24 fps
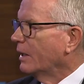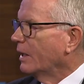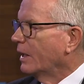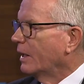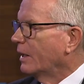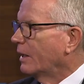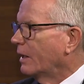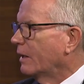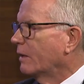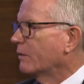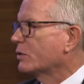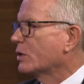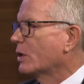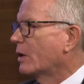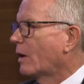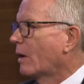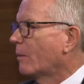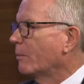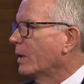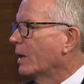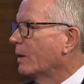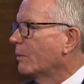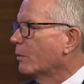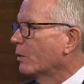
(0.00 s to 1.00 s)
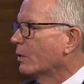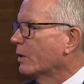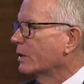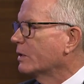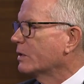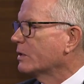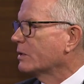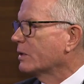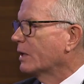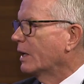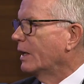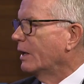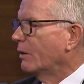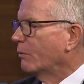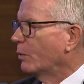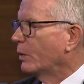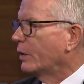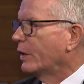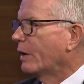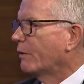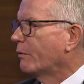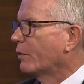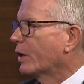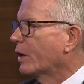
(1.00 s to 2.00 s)
It lives in our memories and it
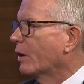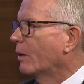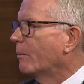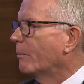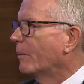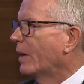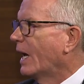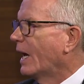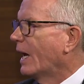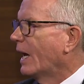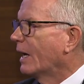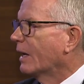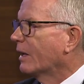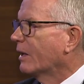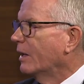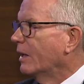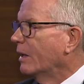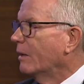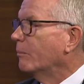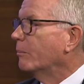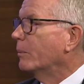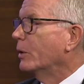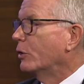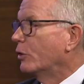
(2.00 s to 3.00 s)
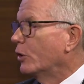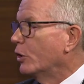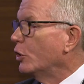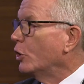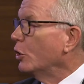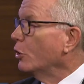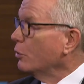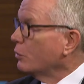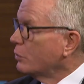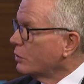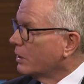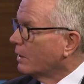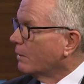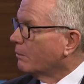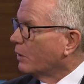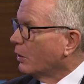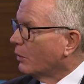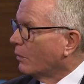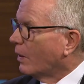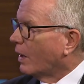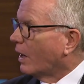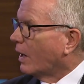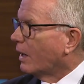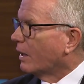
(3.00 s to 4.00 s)
will never come back. But the new Chimney
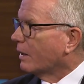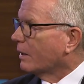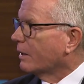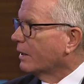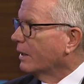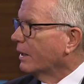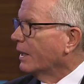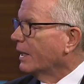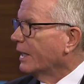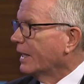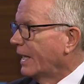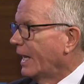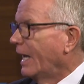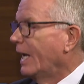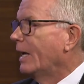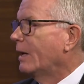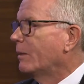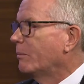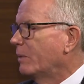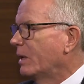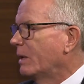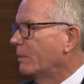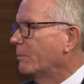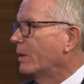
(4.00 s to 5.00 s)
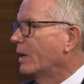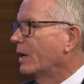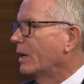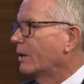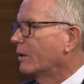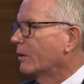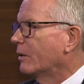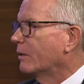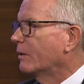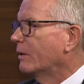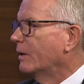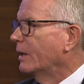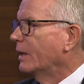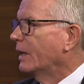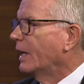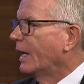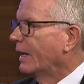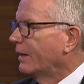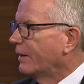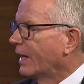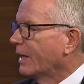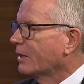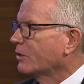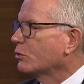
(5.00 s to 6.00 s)
Rock can be better.
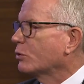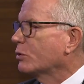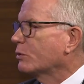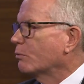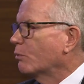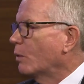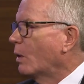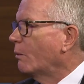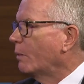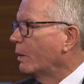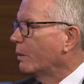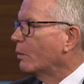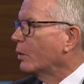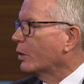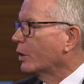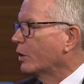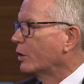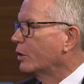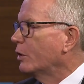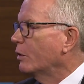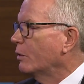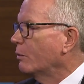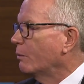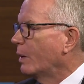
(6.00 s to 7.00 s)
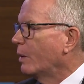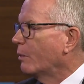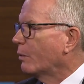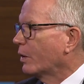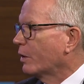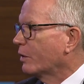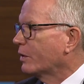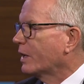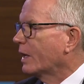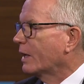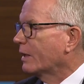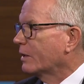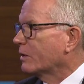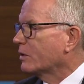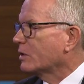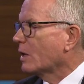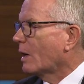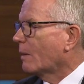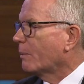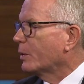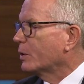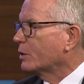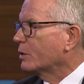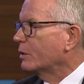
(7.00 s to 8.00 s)
And that's what we want to do. We want to take this
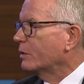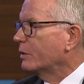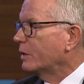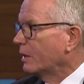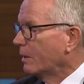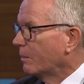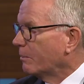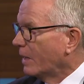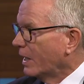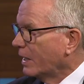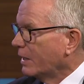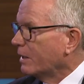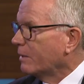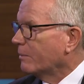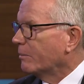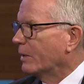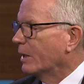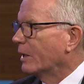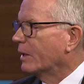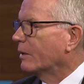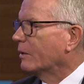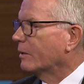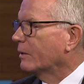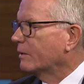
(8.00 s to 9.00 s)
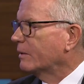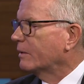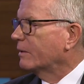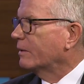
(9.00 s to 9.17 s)
opportunity and make it better.